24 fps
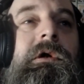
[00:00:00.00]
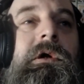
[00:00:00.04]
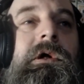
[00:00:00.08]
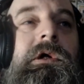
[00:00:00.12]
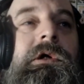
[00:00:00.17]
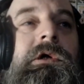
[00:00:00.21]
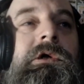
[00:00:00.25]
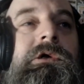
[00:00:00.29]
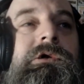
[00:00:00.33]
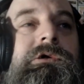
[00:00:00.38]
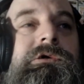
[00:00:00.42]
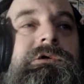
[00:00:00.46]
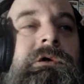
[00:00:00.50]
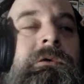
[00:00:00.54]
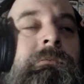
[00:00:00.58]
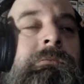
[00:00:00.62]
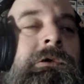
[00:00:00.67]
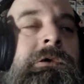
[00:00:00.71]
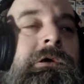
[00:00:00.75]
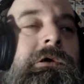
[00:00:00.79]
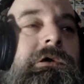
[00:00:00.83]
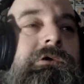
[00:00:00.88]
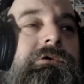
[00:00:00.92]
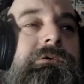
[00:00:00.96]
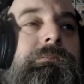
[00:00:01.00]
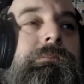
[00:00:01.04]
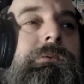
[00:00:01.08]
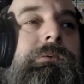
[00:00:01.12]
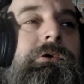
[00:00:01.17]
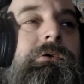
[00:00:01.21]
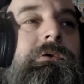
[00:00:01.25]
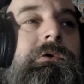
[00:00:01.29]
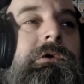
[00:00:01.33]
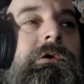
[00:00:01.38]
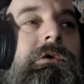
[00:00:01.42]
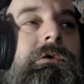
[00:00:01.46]
Something has
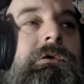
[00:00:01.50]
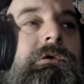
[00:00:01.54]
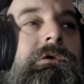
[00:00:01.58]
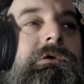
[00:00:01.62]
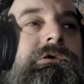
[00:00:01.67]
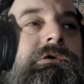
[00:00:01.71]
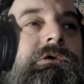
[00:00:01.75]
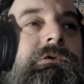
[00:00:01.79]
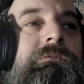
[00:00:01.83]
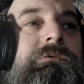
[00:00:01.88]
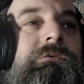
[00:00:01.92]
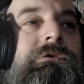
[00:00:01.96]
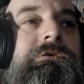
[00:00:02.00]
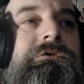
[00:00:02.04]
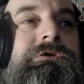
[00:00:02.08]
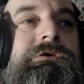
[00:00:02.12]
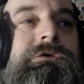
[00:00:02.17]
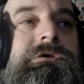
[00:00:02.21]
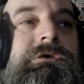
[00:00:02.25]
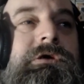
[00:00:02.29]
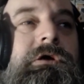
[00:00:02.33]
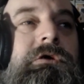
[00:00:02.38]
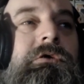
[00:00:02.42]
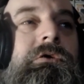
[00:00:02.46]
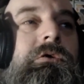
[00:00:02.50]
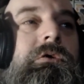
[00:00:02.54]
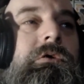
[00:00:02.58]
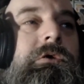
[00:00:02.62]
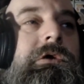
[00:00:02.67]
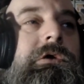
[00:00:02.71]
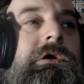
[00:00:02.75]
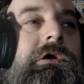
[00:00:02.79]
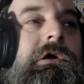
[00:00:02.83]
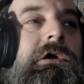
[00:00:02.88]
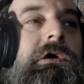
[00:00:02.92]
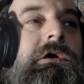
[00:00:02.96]
broken us, and we're still
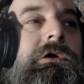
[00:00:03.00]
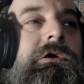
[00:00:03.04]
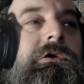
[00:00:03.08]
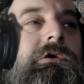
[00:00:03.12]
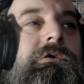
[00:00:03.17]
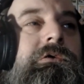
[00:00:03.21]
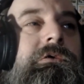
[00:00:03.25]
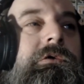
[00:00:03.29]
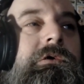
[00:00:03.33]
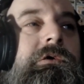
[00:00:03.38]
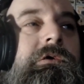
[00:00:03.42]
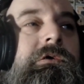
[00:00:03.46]
holding on to